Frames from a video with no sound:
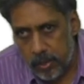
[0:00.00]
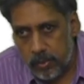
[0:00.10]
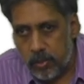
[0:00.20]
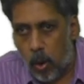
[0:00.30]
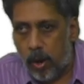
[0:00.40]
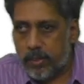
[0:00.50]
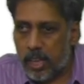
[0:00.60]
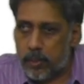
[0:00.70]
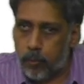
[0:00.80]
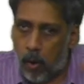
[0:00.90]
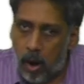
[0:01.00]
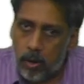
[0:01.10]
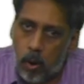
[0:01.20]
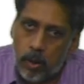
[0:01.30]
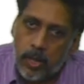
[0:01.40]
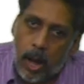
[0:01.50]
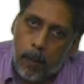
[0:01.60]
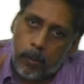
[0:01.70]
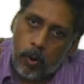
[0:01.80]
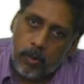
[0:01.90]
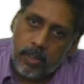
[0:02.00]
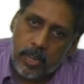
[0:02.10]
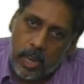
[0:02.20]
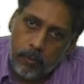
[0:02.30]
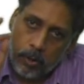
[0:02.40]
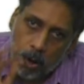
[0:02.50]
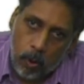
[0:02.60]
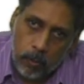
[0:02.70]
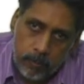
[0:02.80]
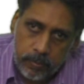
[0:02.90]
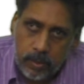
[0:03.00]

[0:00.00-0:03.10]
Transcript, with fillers: So just follow the approach I gave you now.